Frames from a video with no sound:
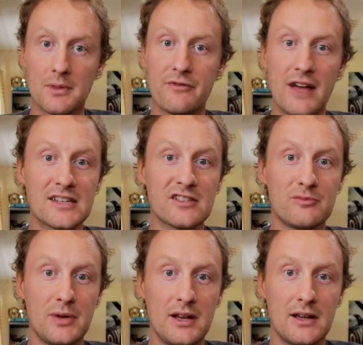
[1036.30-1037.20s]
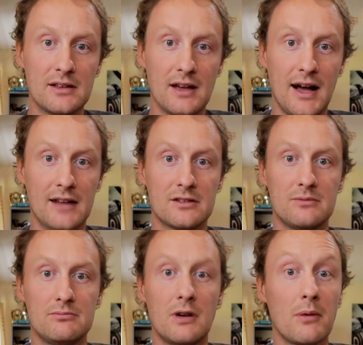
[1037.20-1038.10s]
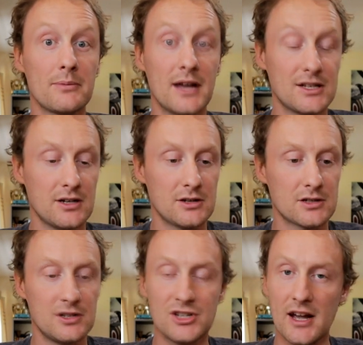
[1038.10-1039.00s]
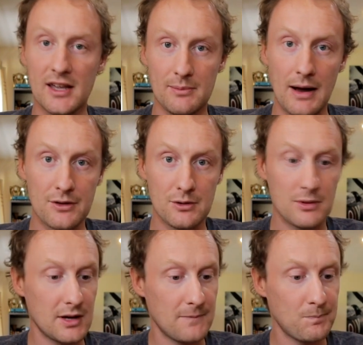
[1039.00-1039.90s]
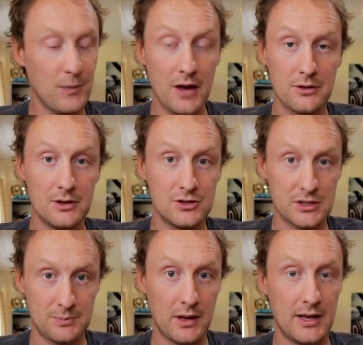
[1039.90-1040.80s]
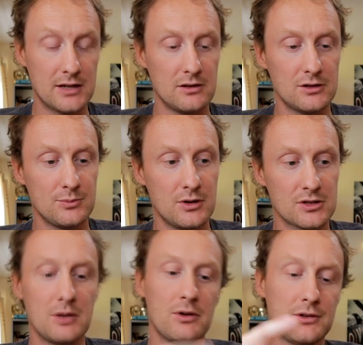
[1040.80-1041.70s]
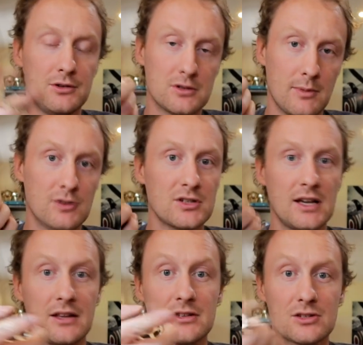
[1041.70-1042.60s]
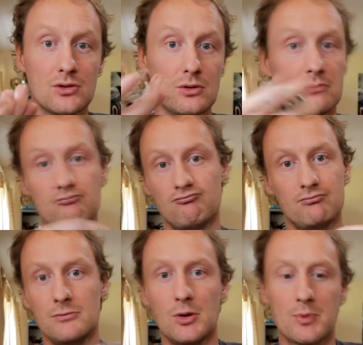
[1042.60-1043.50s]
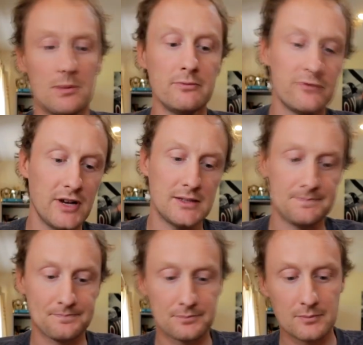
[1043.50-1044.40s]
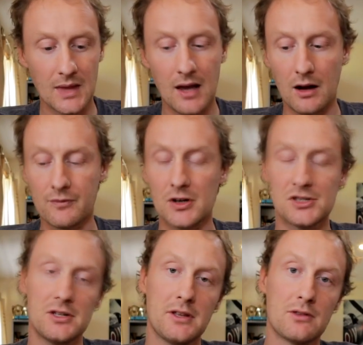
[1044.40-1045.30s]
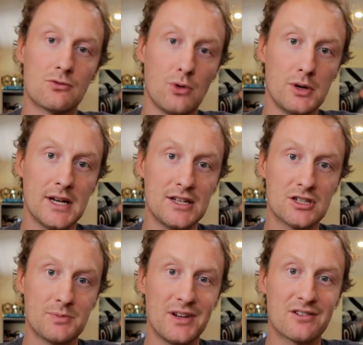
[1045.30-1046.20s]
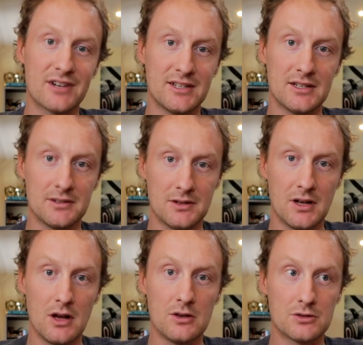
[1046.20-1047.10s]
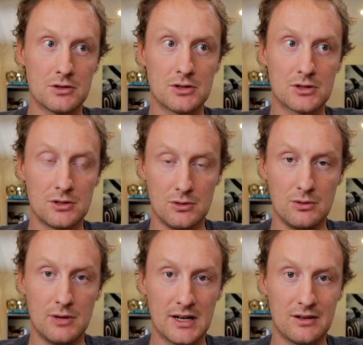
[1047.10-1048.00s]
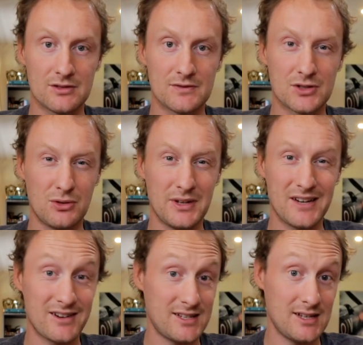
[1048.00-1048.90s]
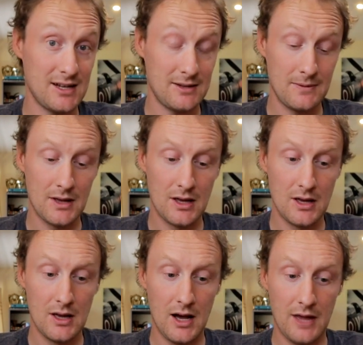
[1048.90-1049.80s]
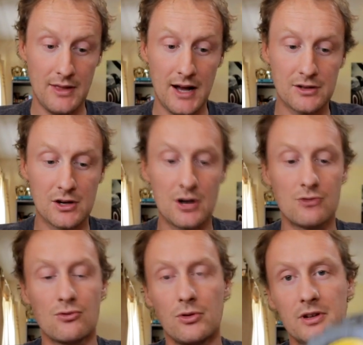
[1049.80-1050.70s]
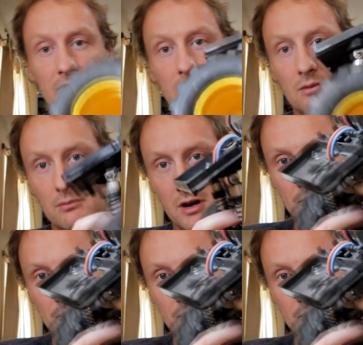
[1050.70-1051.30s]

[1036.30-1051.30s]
festive period at my mum and dad's house, and Jackie and Matthew were there. Matthew had just built his lunchbox and he wanted to use them outside in the snow. No problem, fine. Unfortunately, the road had just been gritted, so the snow had lots of salty grit in it, and that corroded my